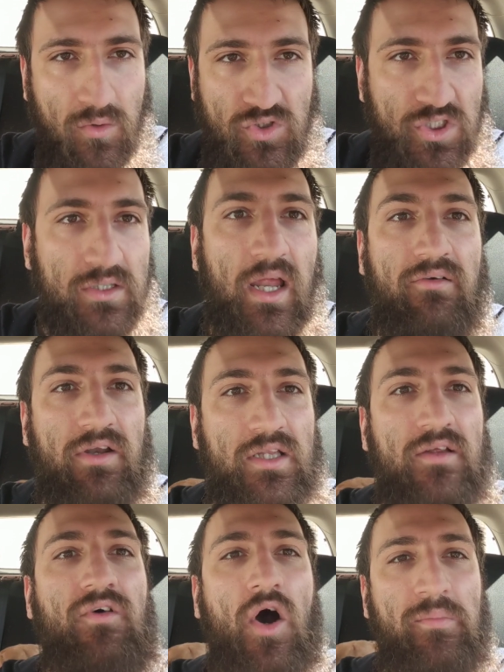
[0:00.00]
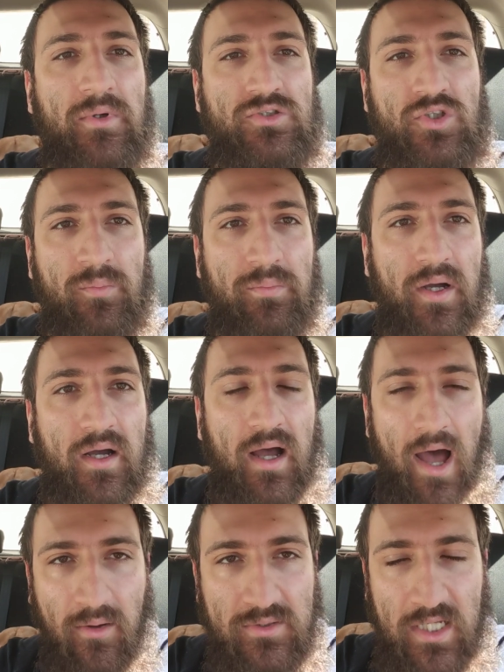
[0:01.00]
generic development job
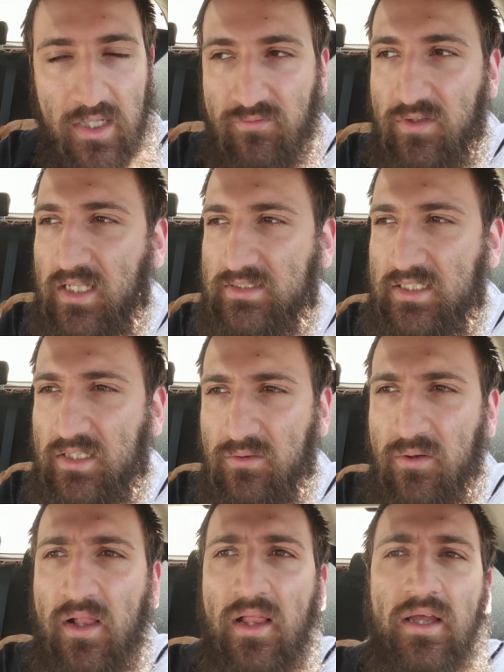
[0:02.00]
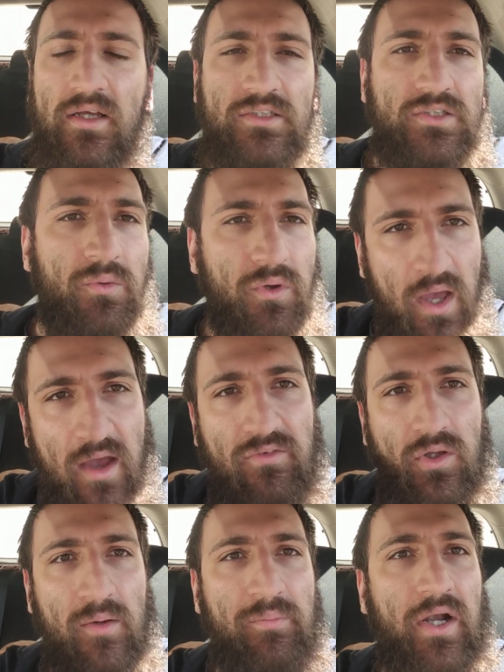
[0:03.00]
outside of that skill. So you have
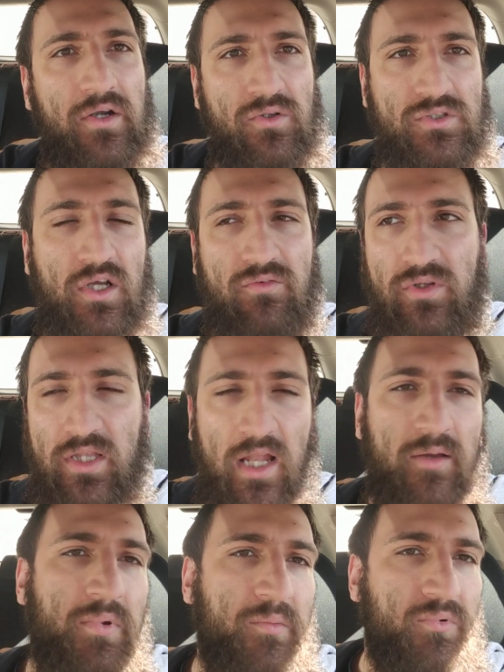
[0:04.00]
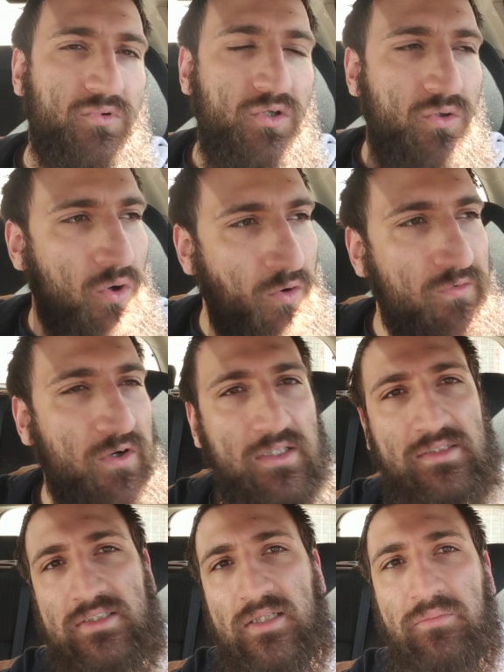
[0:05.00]
to compare yourself with other people through
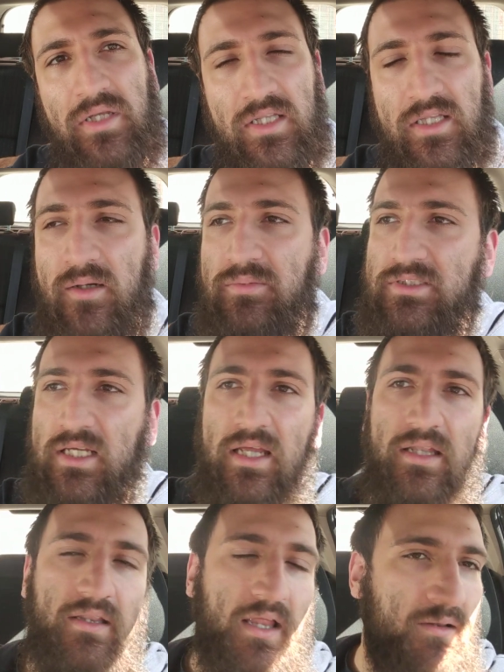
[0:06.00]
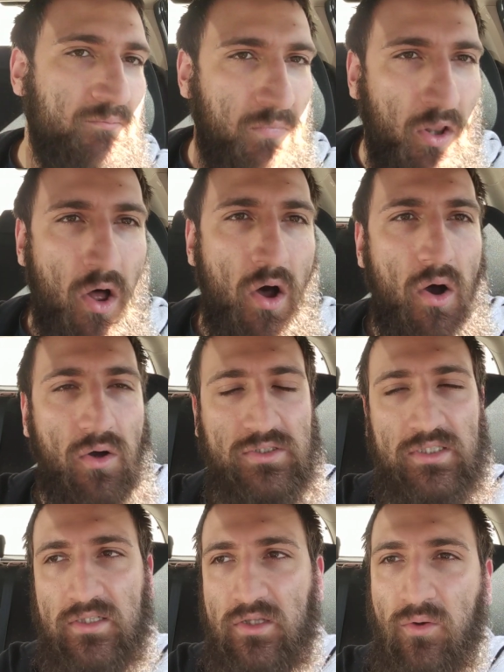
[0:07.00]
conferences and meetups and
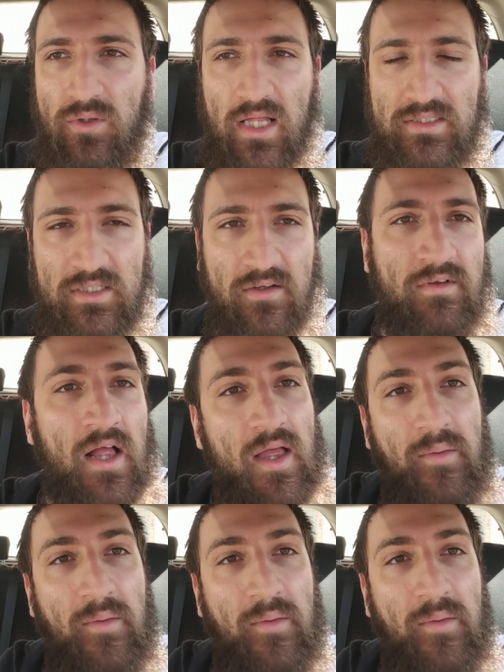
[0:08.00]
blogs and all that stuff.